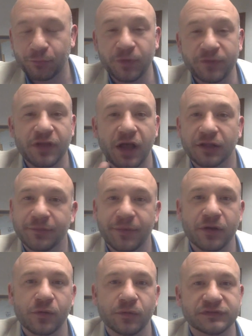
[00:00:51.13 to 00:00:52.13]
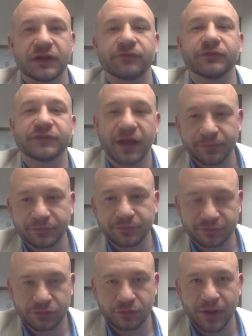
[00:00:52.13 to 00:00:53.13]
We've talked about goals several
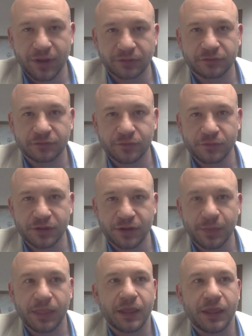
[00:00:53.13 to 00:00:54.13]
times throughout the school year.